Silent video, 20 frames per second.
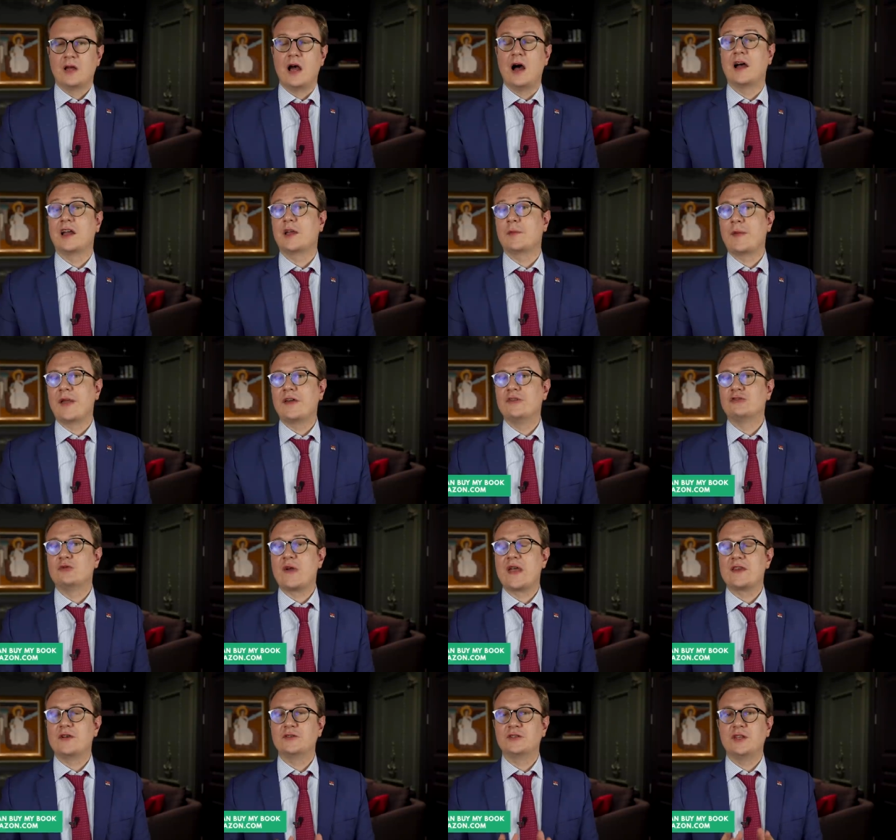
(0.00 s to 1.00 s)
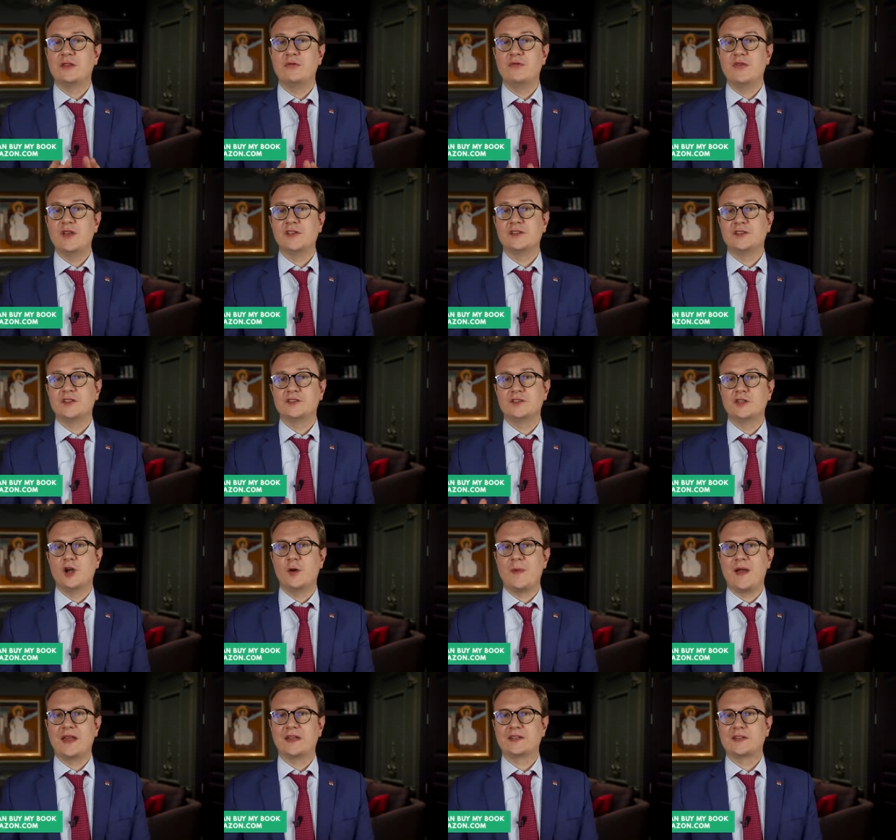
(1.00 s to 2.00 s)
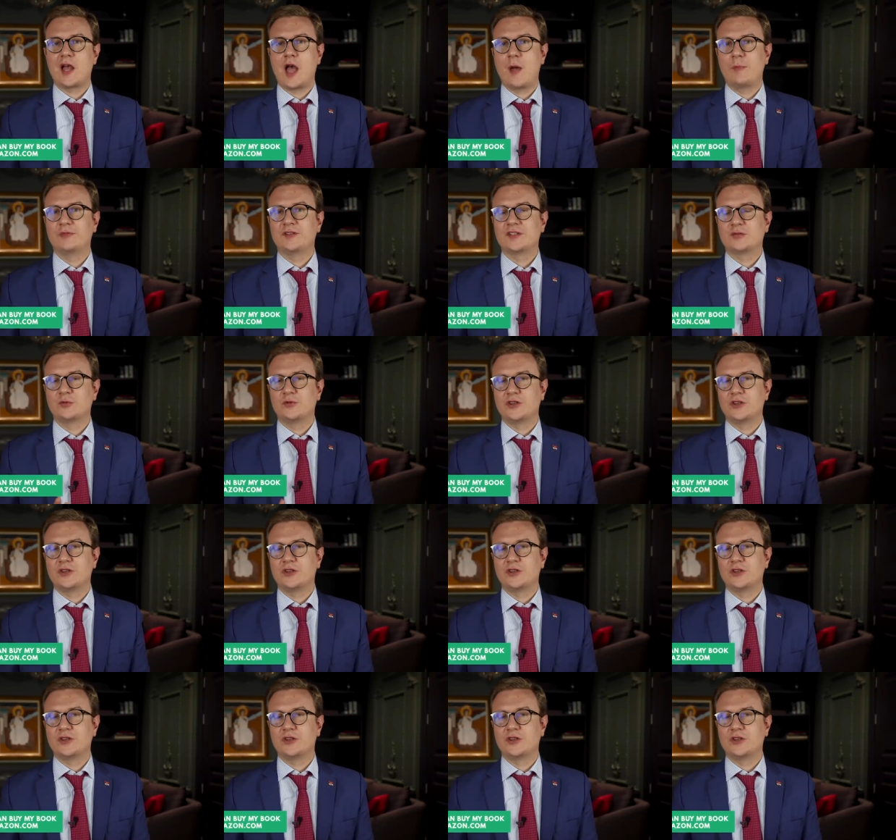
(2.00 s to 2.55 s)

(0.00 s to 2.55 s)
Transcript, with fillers: Hi, I'm Andrew Henderson. This is Nomad Capitalist.